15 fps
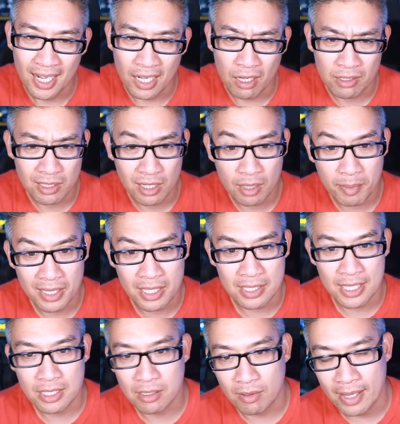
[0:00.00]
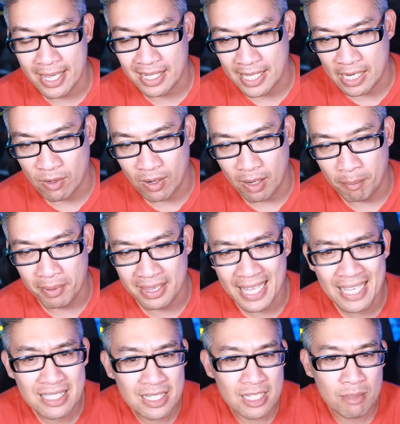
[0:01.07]
I'll talk about the Sentinel head later on, but
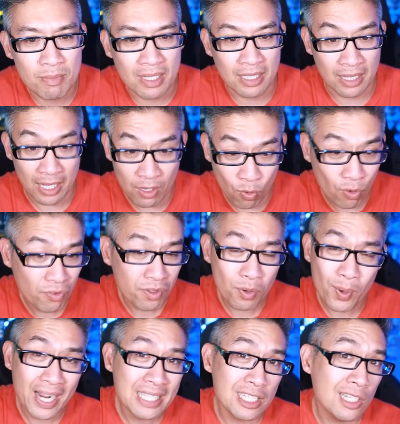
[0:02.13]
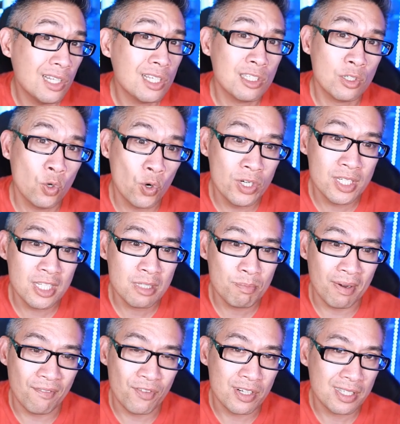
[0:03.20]
that's just me. Otherwise, it looks gorgeous,
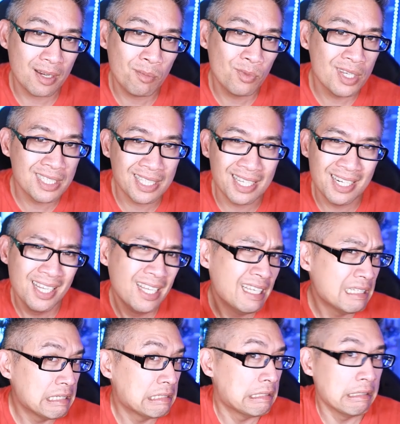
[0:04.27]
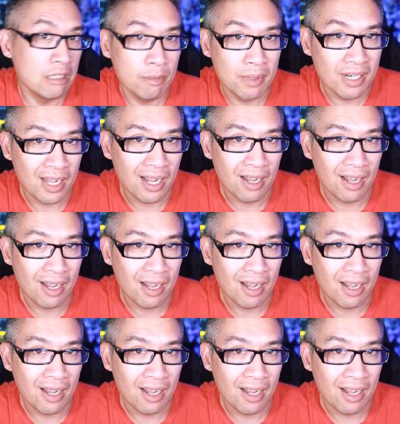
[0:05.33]
but for some reason, it's just a little bit